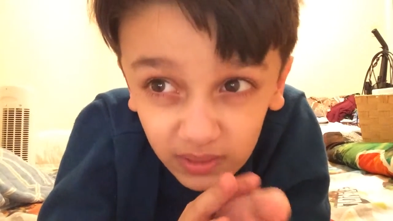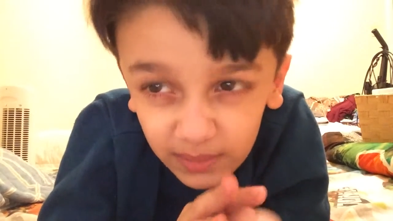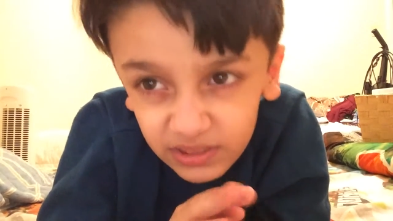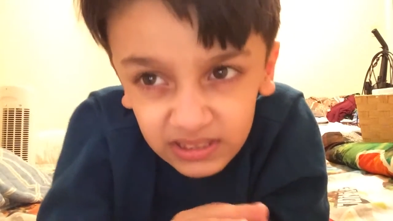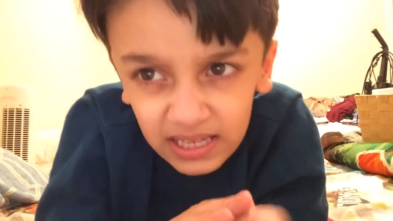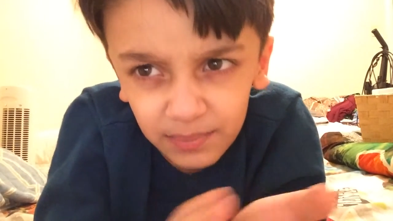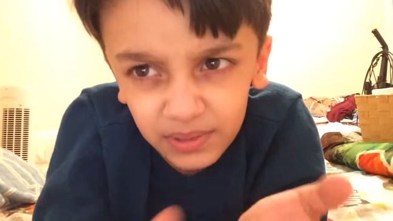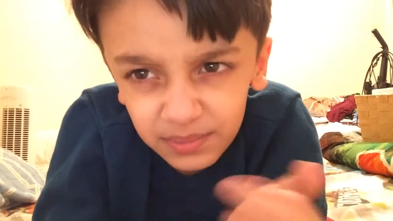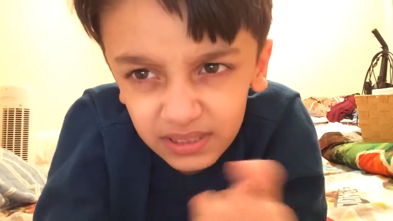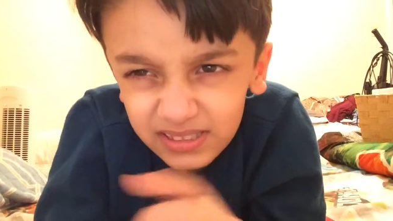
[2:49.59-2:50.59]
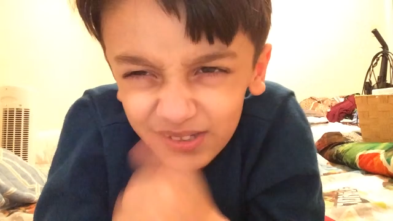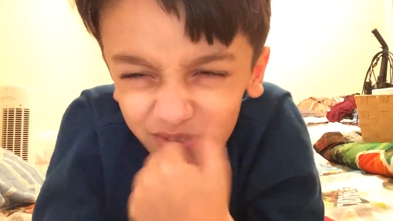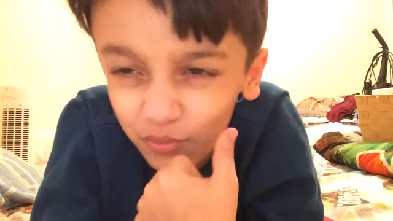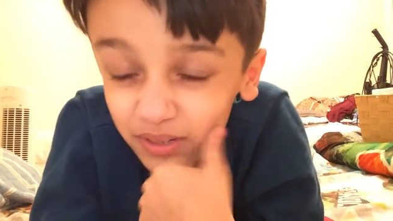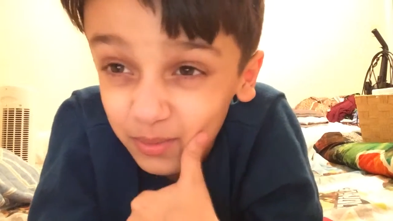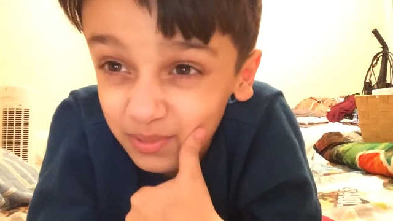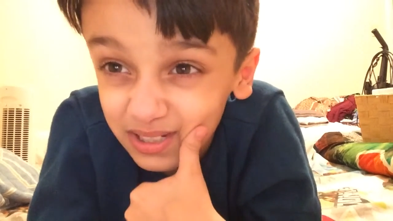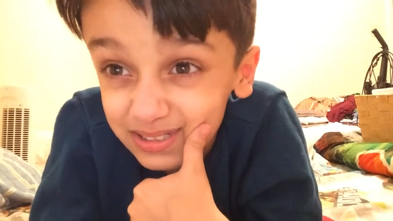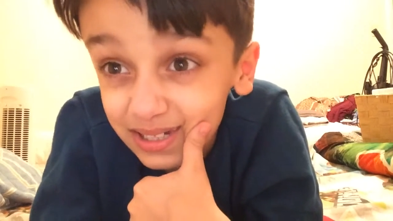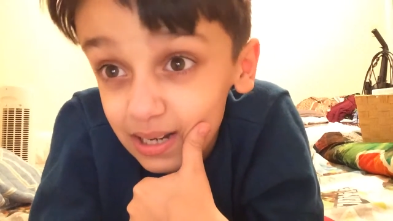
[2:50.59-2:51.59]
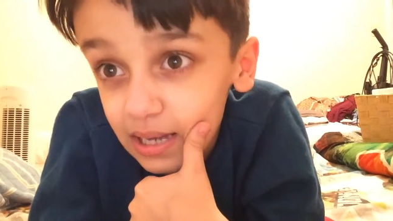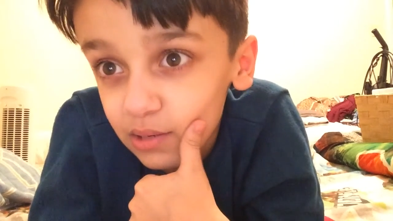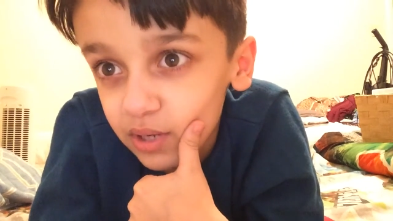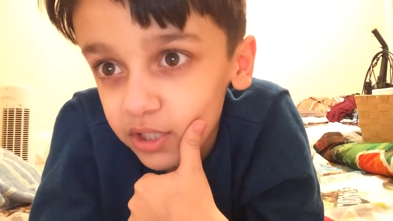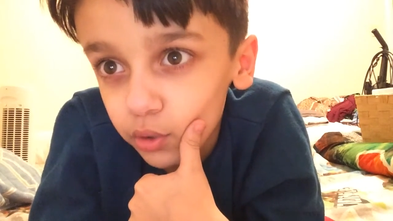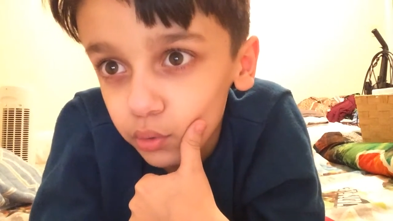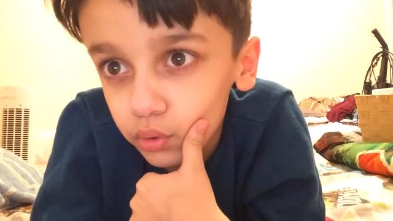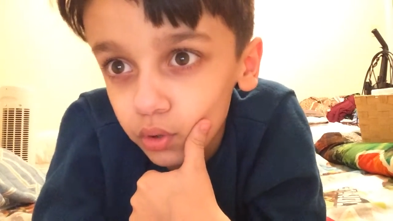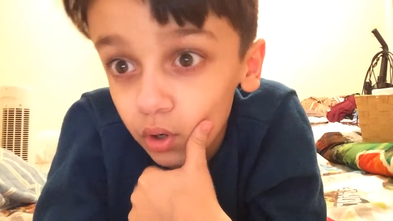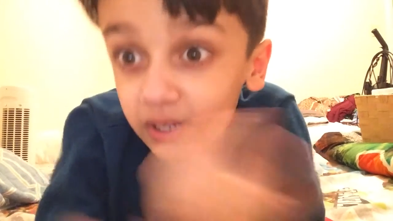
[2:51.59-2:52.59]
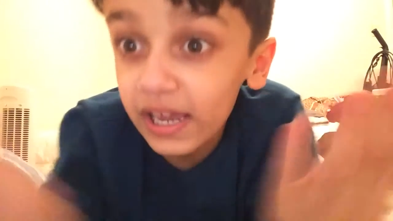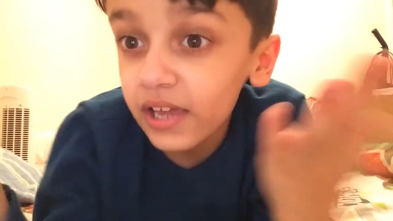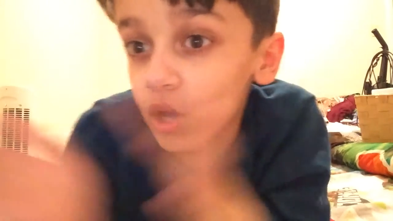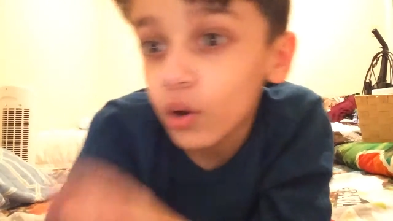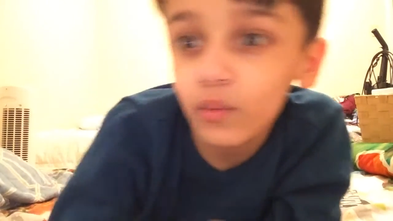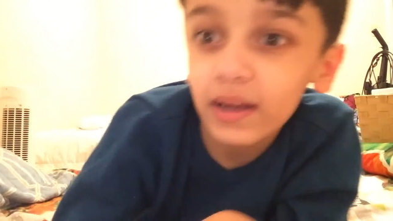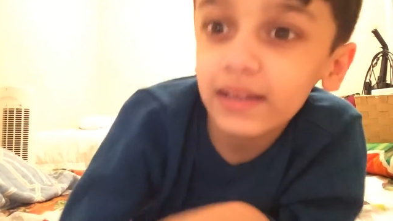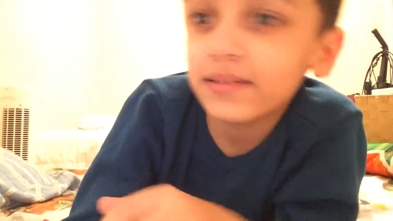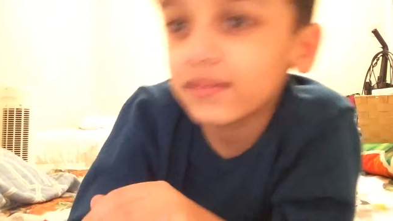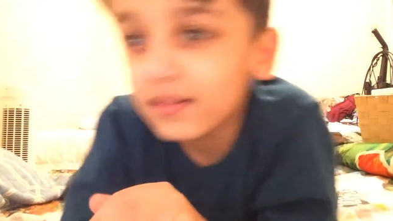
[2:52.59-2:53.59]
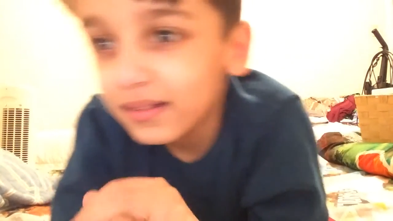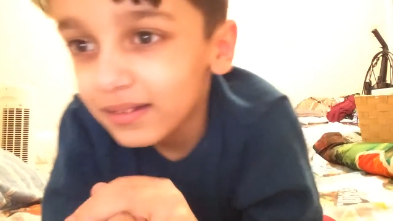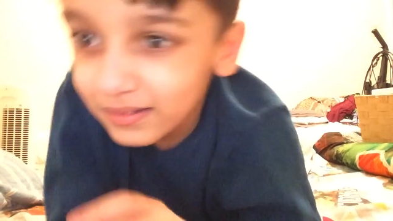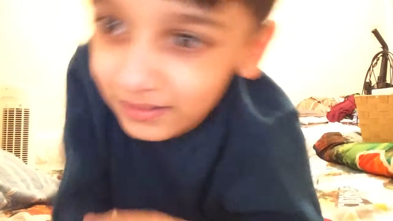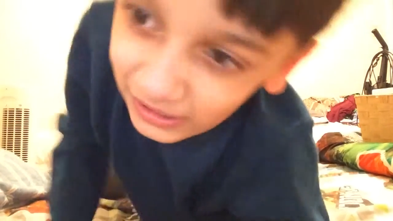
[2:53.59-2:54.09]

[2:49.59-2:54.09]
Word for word: I'm just happy because of the winner because I like Wendy Orton. RKO, right? The